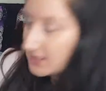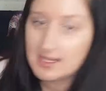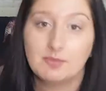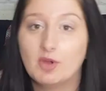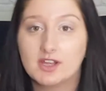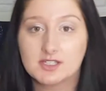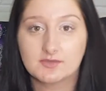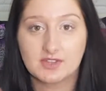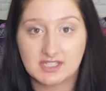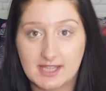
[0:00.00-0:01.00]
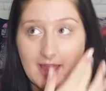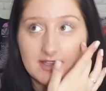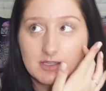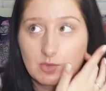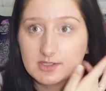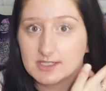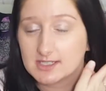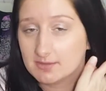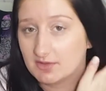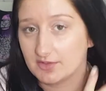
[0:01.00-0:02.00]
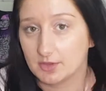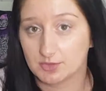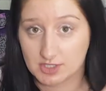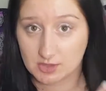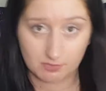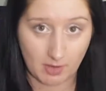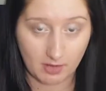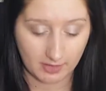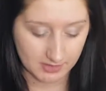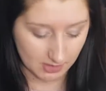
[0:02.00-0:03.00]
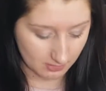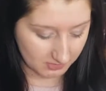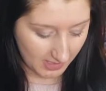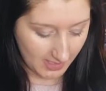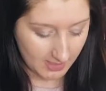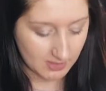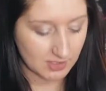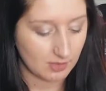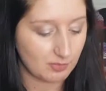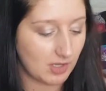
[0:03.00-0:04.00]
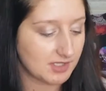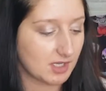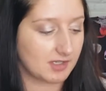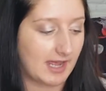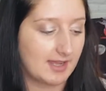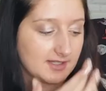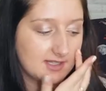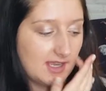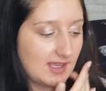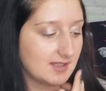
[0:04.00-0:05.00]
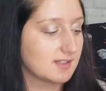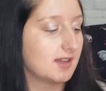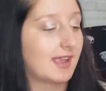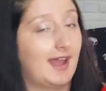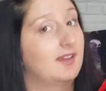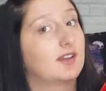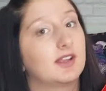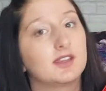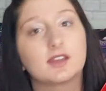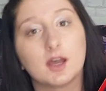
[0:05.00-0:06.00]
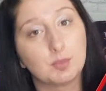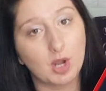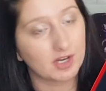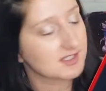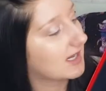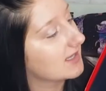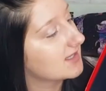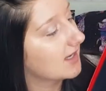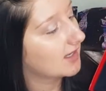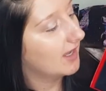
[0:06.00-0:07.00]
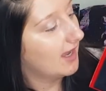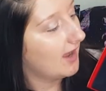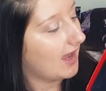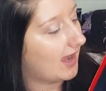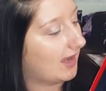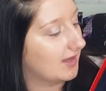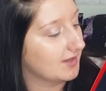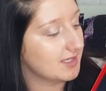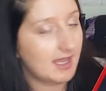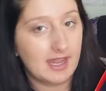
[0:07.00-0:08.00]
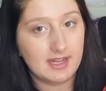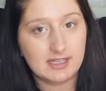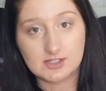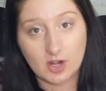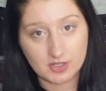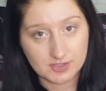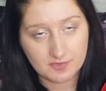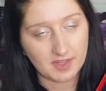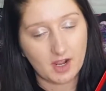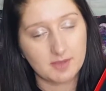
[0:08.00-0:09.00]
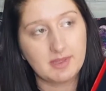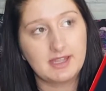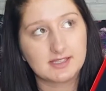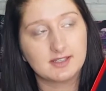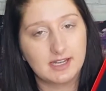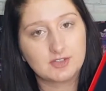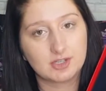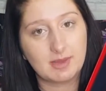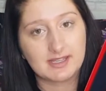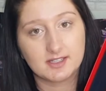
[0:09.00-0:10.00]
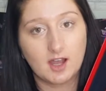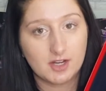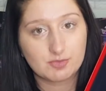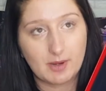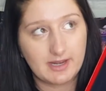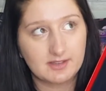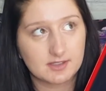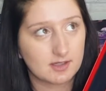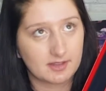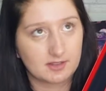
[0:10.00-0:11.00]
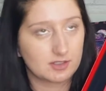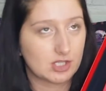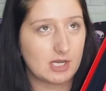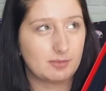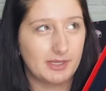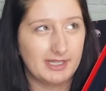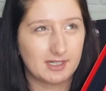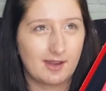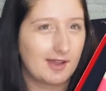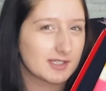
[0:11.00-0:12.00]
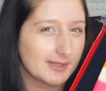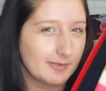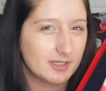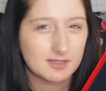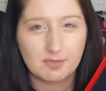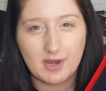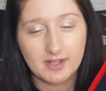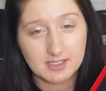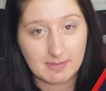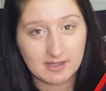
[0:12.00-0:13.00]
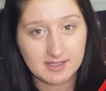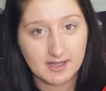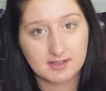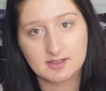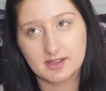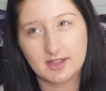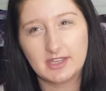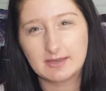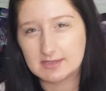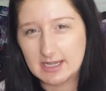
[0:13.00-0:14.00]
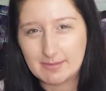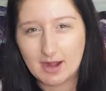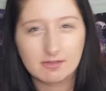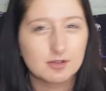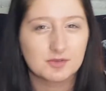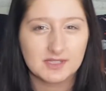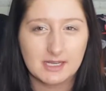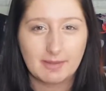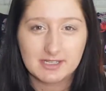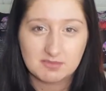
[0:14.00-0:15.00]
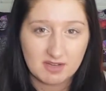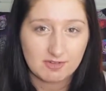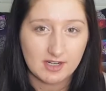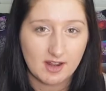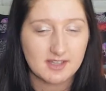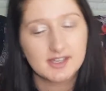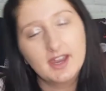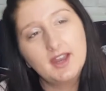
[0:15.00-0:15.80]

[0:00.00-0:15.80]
the same price for the set as it was in the summer for just the bottle on its own. So Bronze Goddess is again like a blogger's classic, and it is not just for the hype, it is literally amazing. I went into like the shop I think last summer and smelled it, because like I think it was Lily Melrose was saying about it being really nice,